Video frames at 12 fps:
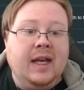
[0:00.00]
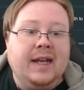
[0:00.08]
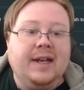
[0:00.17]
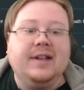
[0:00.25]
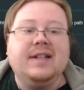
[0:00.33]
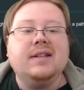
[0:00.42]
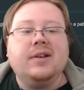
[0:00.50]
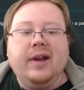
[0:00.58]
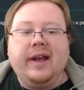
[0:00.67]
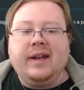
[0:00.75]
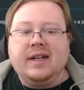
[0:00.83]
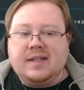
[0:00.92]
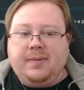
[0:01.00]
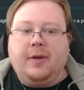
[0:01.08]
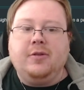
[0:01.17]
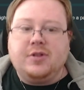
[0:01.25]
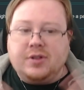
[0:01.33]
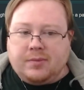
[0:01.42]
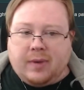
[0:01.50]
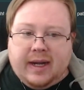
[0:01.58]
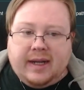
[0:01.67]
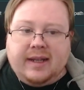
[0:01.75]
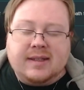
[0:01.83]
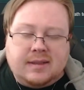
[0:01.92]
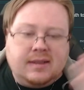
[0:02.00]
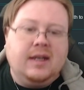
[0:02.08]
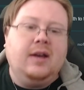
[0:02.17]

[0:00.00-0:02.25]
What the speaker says: Now, it doesn't create an explosion radius,